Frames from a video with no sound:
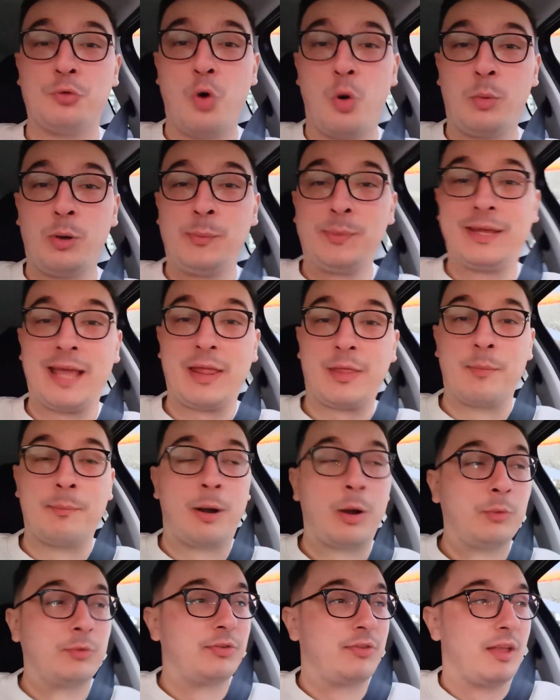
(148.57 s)
Normally we get them
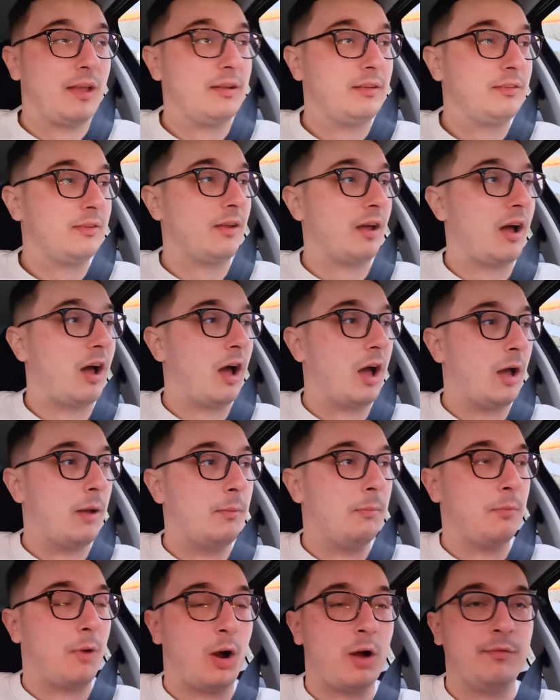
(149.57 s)
posted
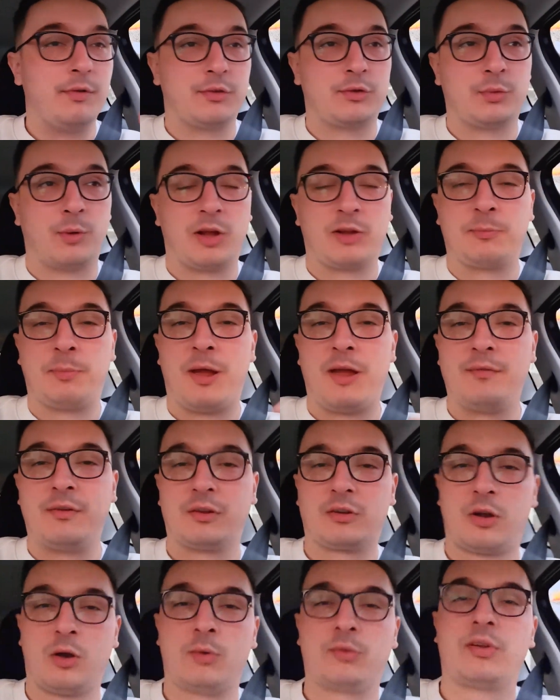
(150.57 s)
over to us, but if
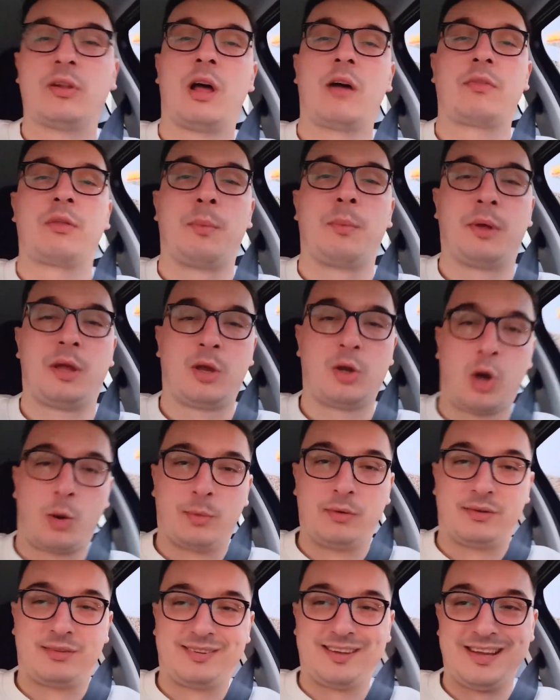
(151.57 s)
it's close enough that we can go
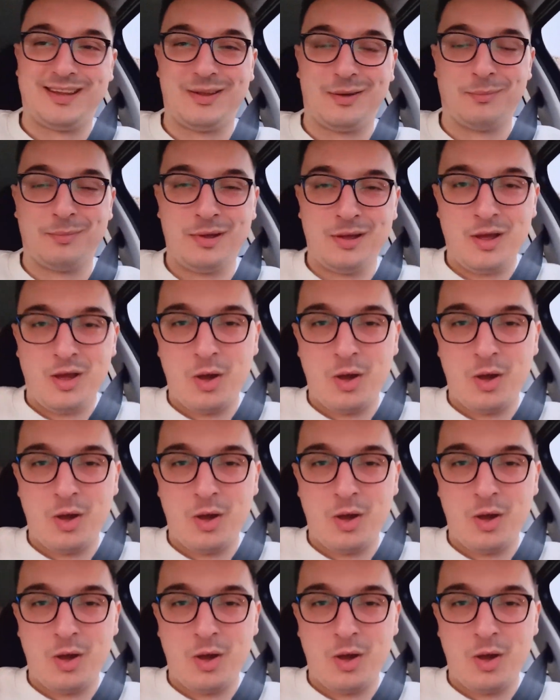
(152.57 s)
and see them,